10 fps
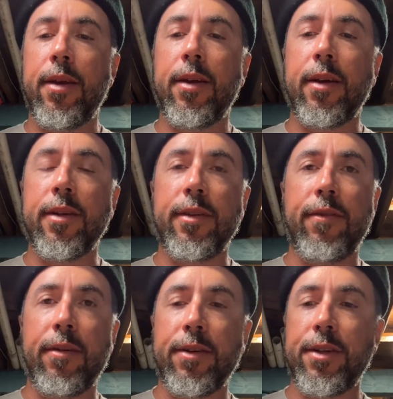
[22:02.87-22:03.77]
Because if
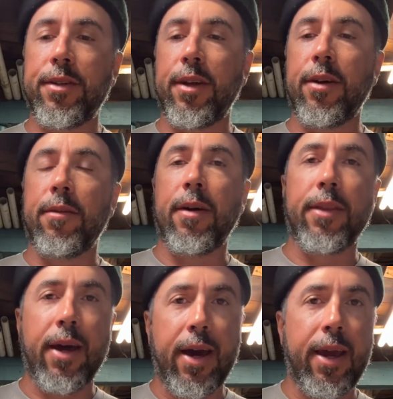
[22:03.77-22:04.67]
I were just to go around
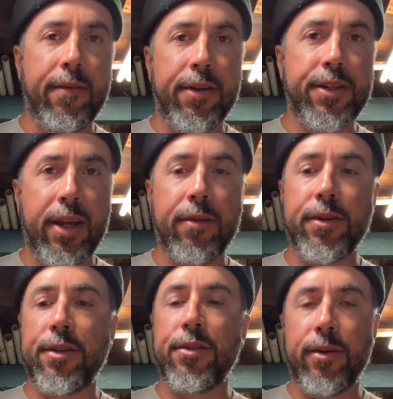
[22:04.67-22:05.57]
the eye of the shank,
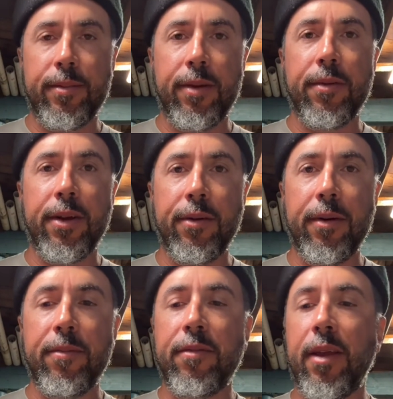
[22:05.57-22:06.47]
which is normally where you
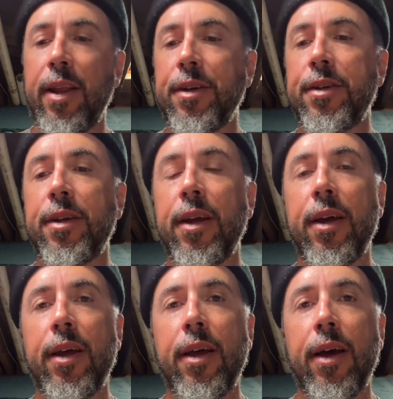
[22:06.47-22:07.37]
whip finish,
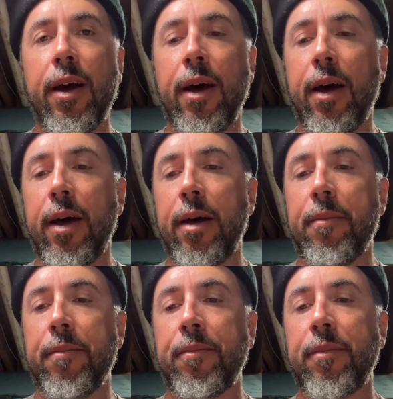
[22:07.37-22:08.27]

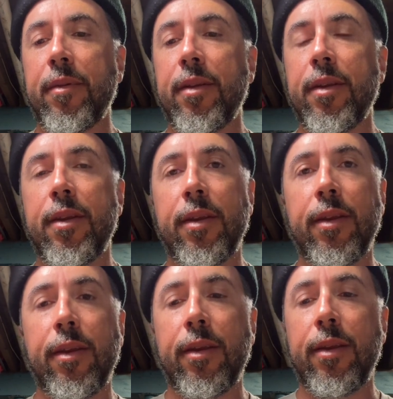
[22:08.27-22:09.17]
you
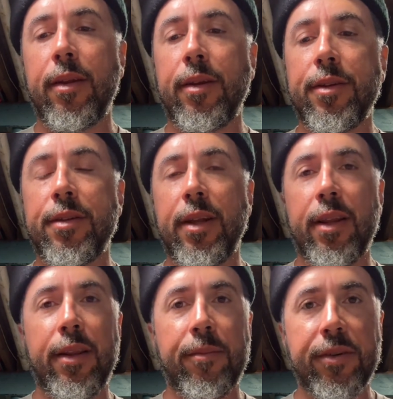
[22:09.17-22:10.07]
just need a
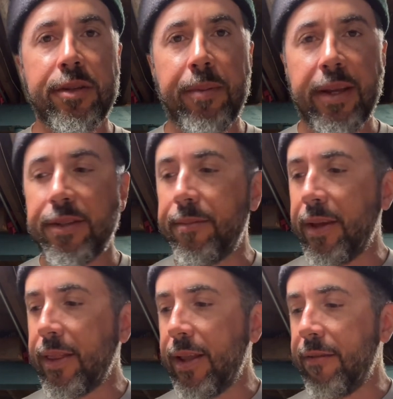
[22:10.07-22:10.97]
little more space to
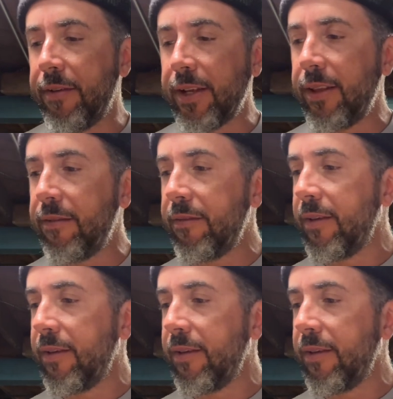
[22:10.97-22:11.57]
make that effective.